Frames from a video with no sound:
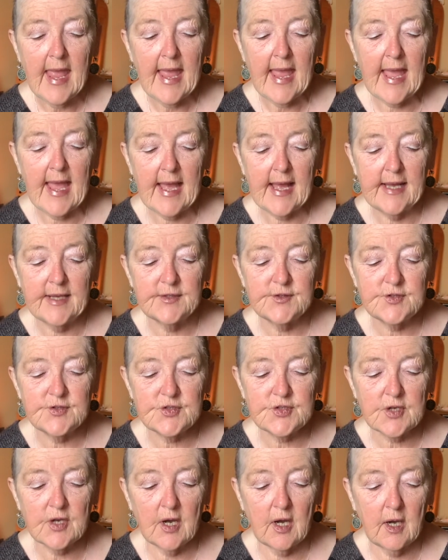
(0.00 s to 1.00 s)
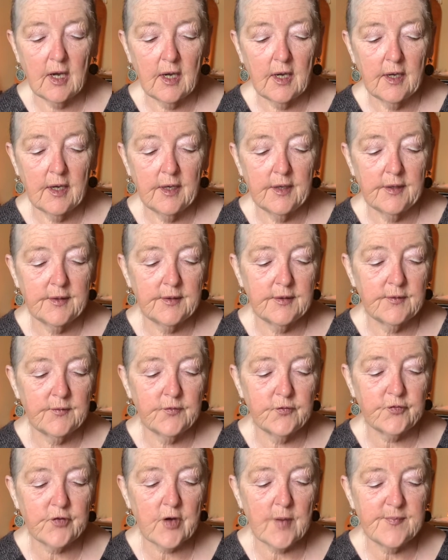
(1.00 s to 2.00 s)
And
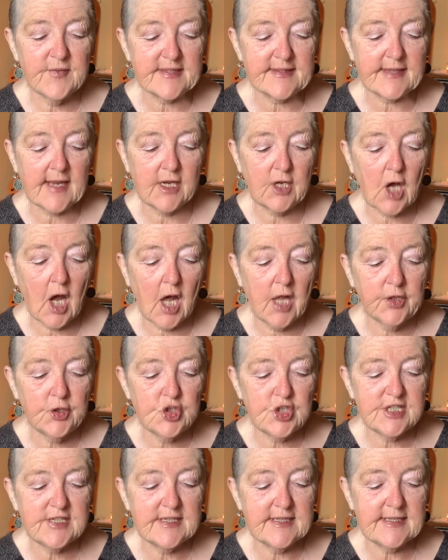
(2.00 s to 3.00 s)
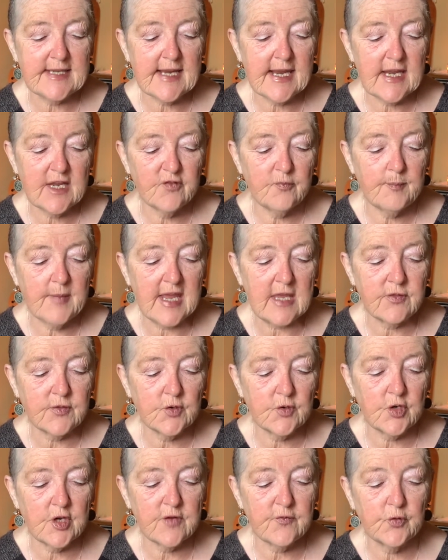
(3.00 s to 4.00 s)
from the Psychology Today of May
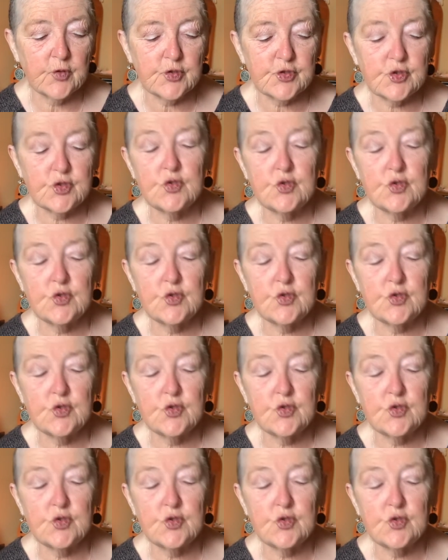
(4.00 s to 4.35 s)
31st,